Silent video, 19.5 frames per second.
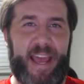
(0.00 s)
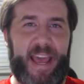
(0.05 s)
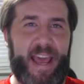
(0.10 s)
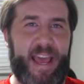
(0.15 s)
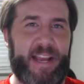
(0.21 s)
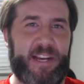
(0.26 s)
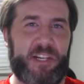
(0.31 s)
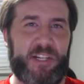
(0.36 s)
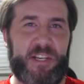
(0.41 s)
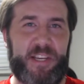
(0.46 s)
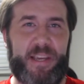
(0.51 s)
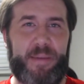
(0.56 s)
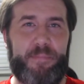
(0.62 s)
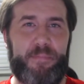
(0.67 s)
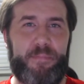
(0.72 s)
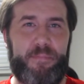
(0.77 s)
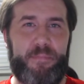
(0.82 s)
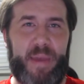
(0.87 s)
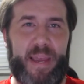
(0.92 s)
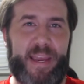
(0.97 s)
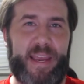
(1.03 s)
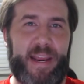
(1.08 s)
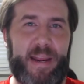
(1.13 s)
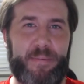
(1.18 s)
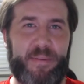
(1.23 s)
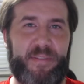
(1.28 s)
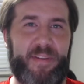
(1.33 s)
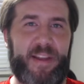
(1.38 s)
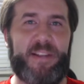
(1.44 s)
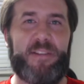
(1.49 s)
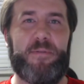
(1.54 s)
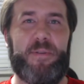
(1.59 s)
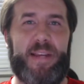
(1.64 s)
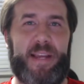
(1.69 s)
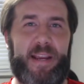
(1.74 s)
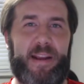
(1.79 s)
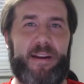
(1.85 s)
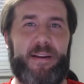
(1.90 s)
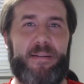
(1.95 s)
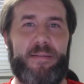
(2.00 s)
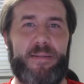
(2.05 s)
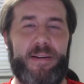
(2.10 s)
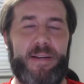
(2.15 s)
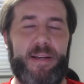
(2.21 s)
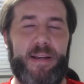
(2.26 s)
actually picking up the victory here